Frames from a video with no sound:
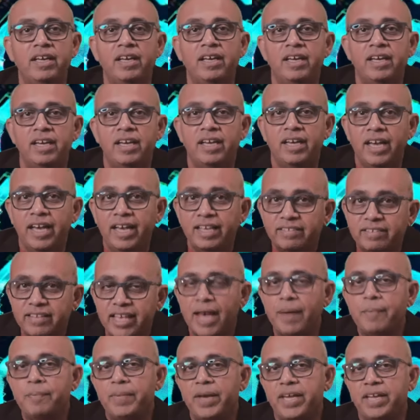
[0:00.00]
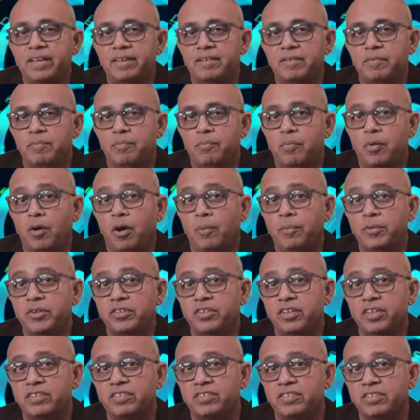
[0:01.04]
His campaign
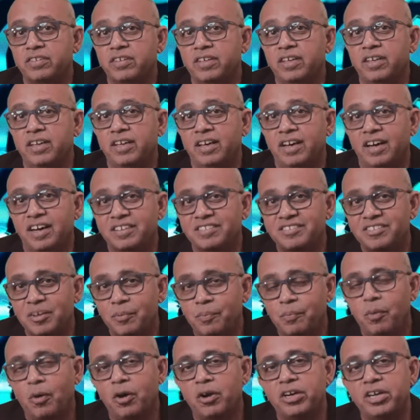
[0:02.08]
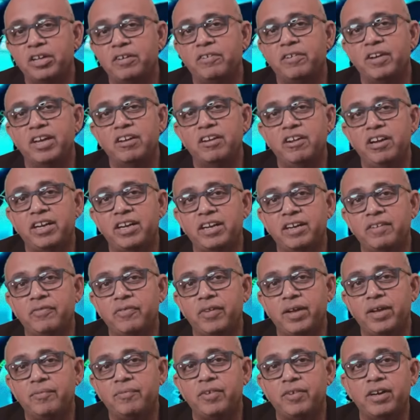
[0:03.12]
promises a supportive regulatory
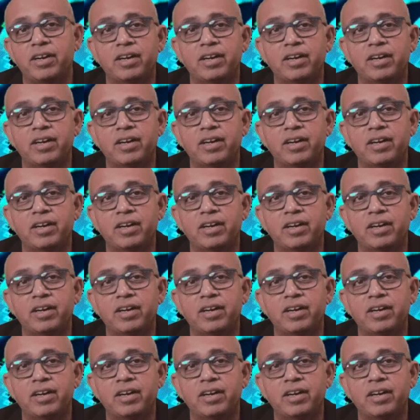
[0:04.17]
framework